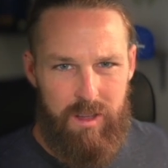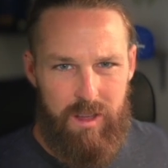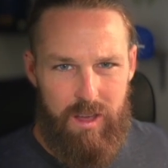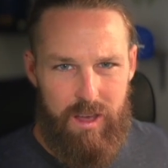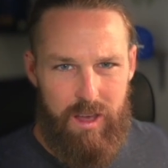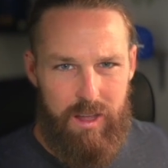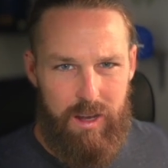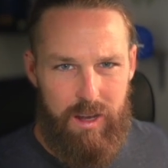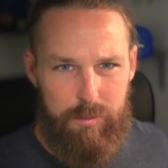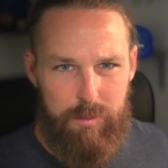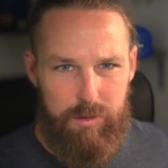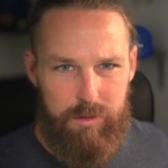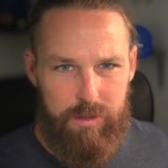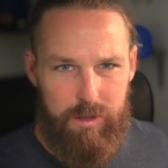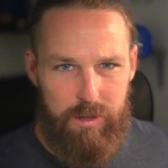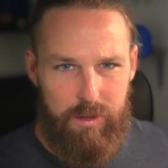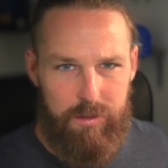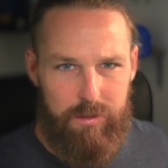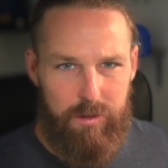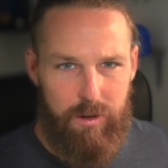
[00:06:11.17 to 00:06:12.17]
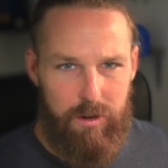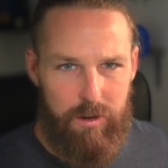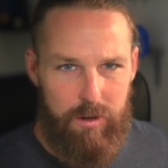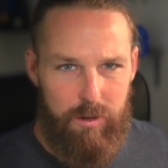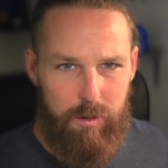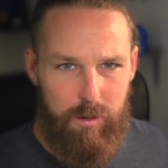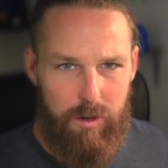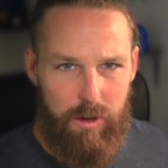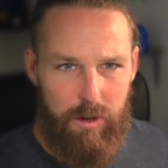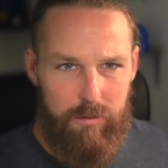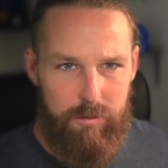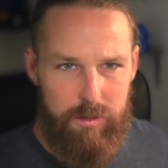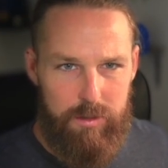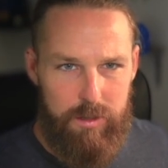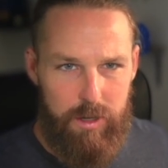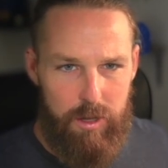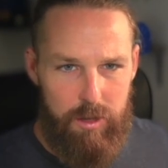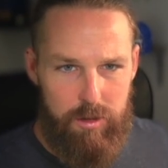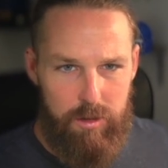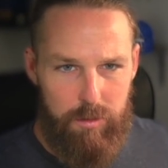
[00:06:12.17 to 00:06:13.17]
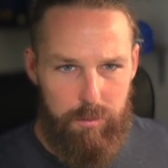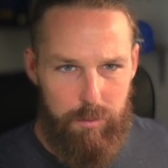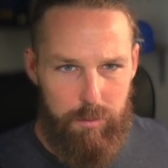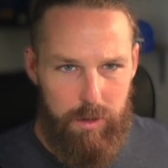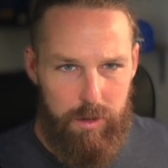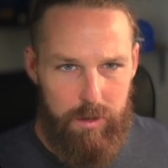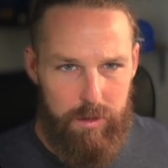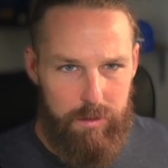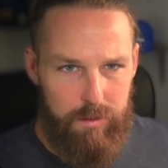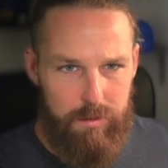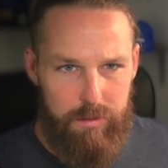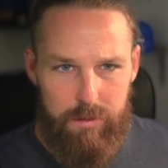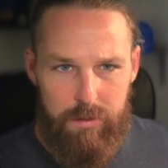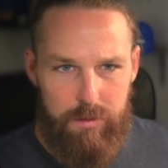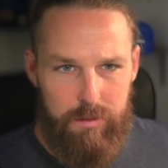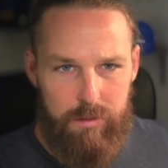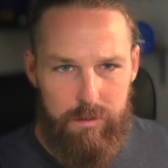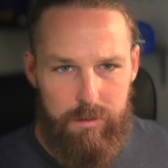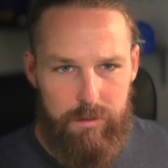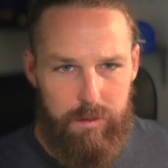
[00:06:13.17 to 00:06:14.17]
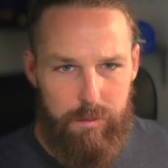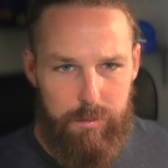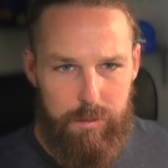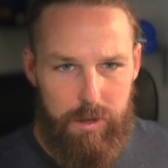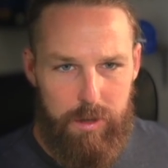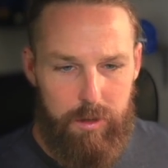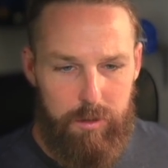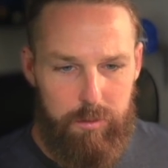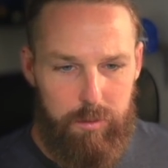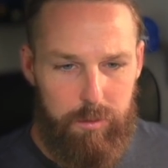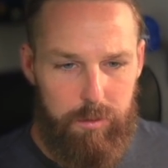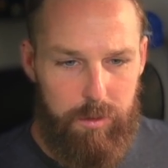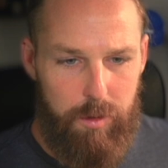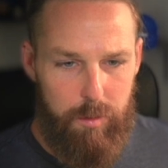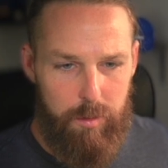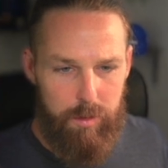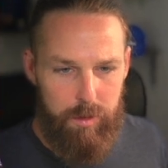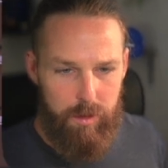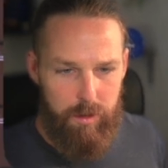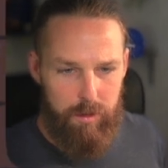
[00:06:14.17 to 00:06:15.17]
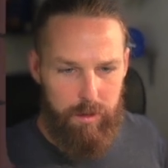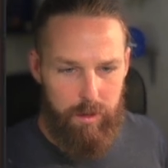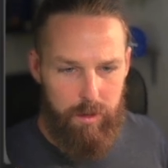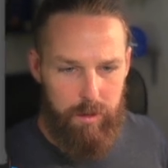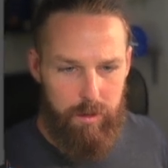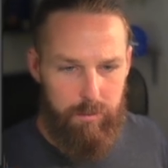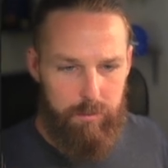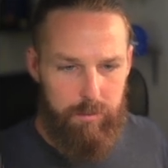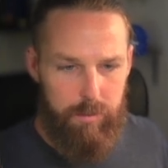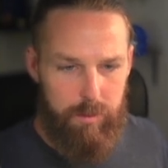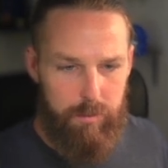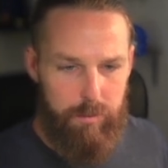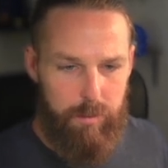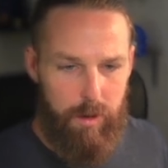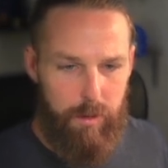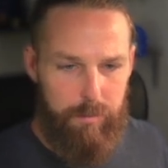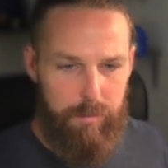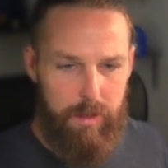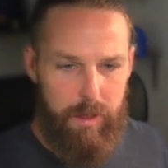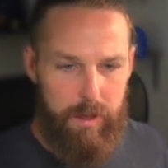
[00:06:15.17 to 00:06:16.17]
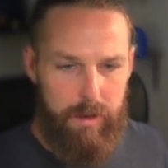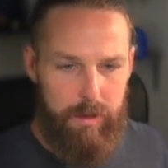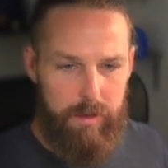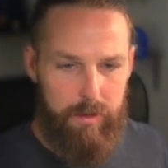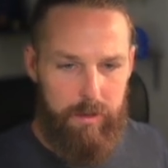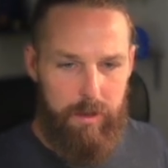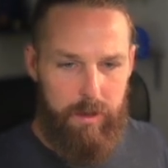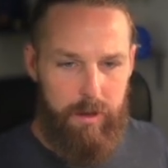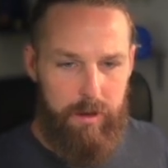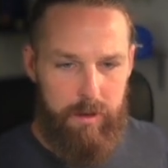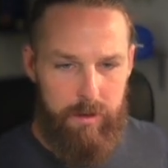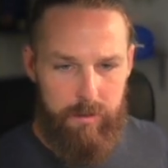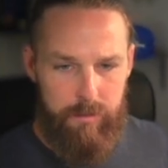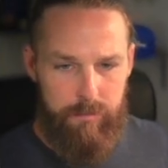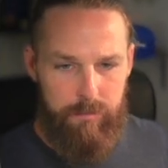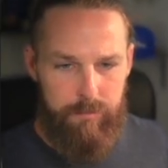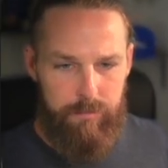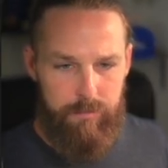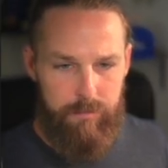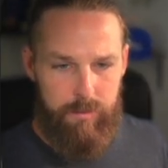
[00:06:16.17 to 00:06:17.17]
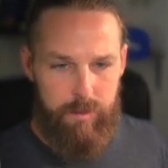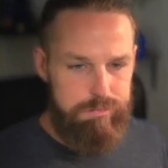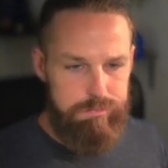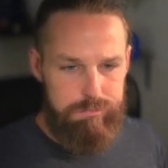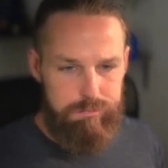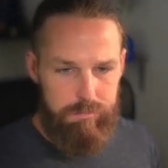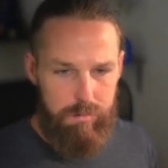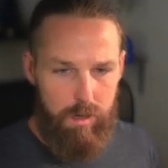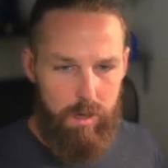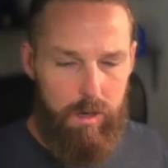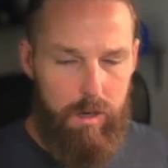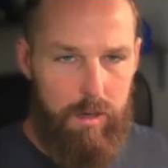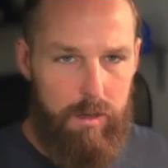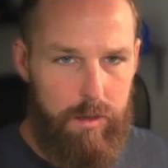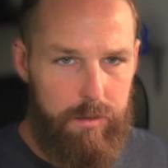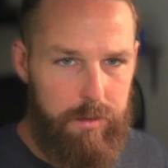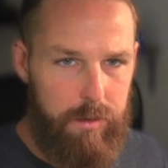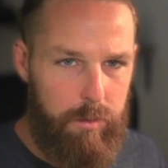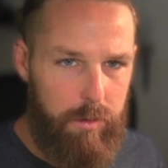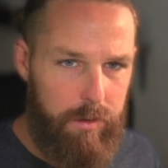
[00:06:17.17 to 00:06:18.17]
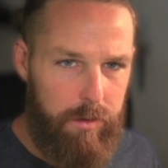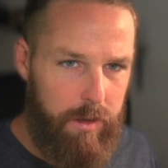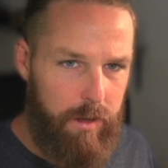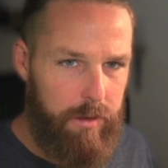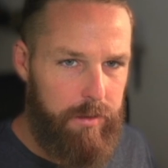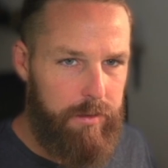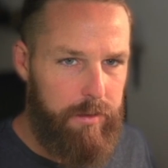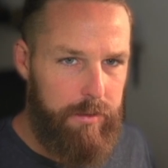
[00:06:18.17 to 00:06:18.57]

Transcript: And I'm just going to start a new conversation because something else was going on there. Pop that in there. Let's see what it does.